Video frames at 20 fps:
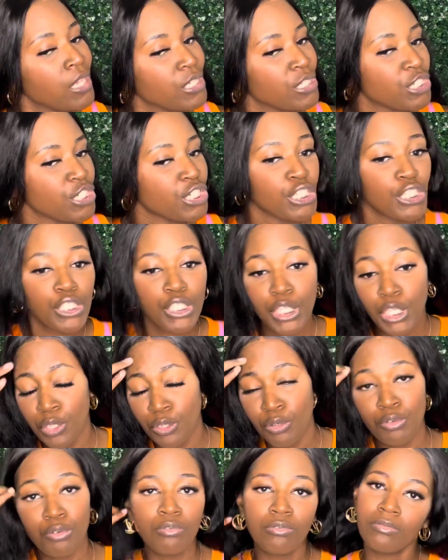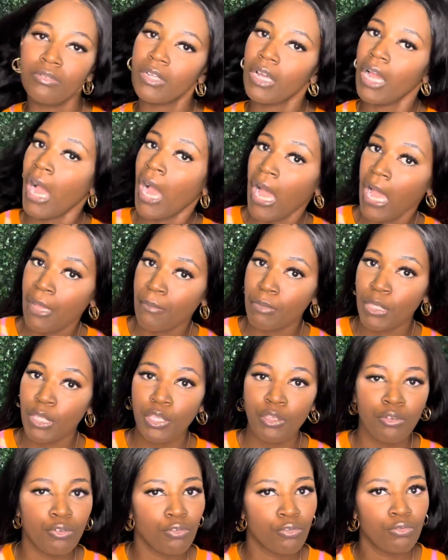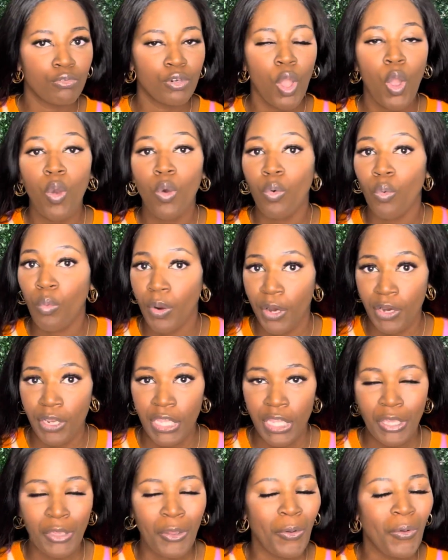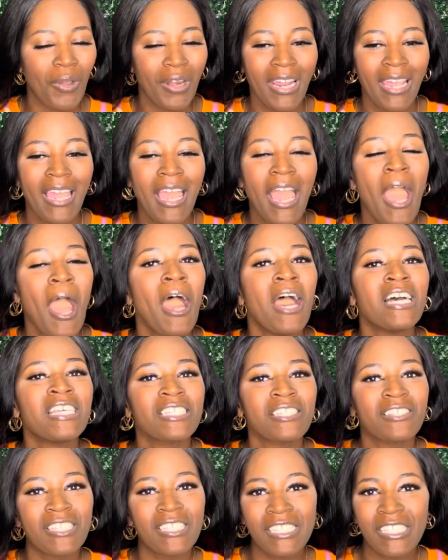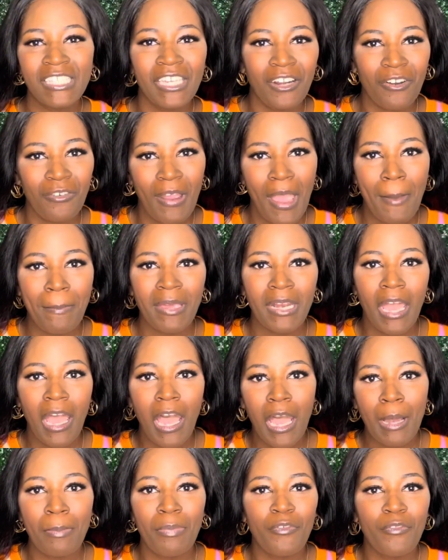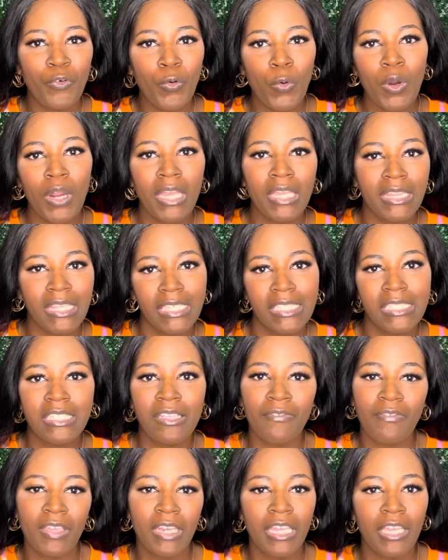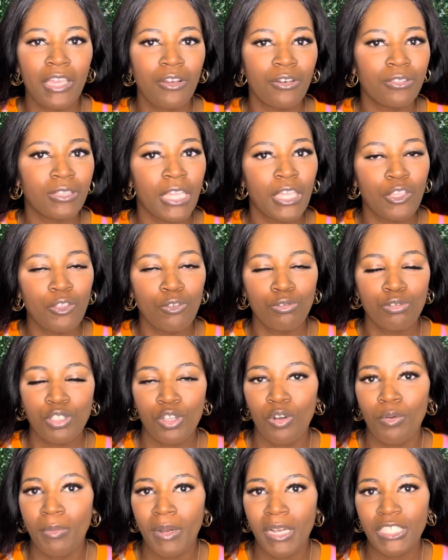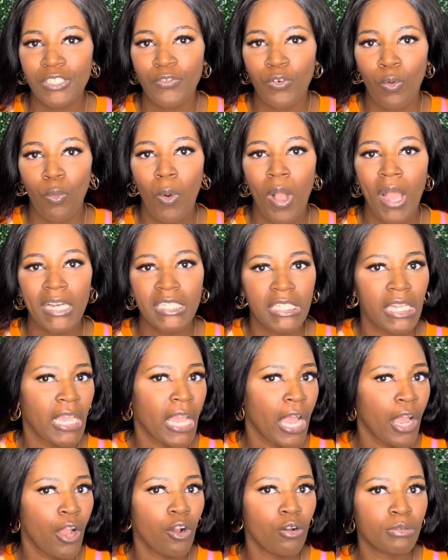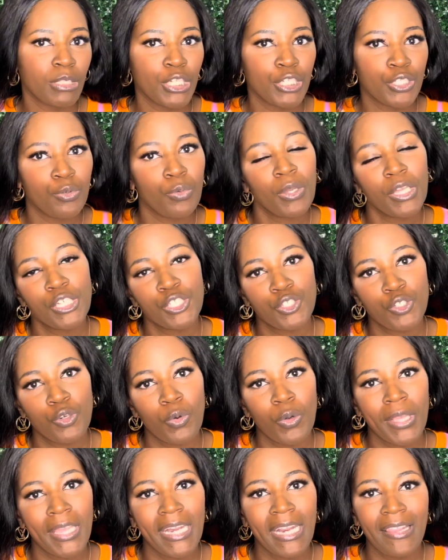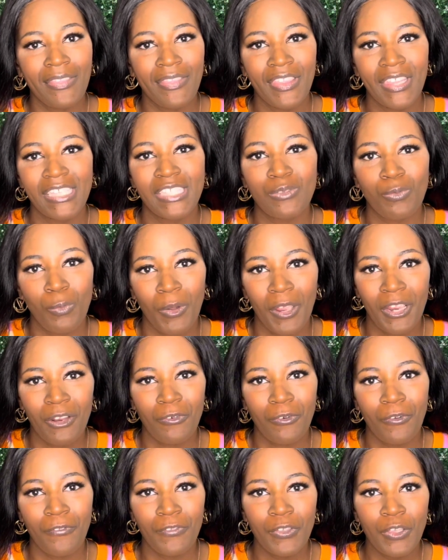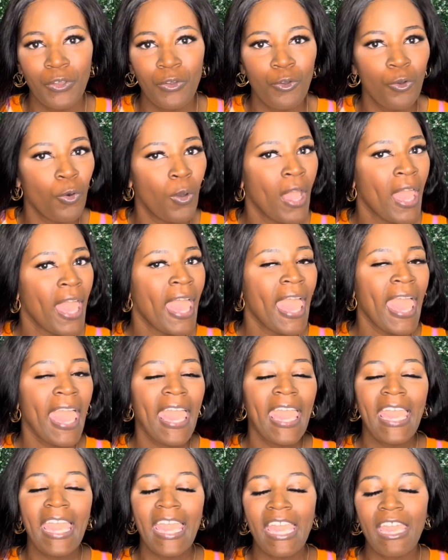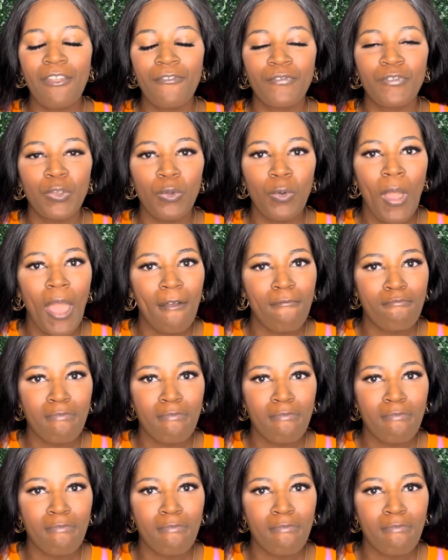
she's cute, I'm cute, we're cute. So this is gonna wrap it up for this video. Thank you so much for watching. I hope that you enjoyed this wig review. If you have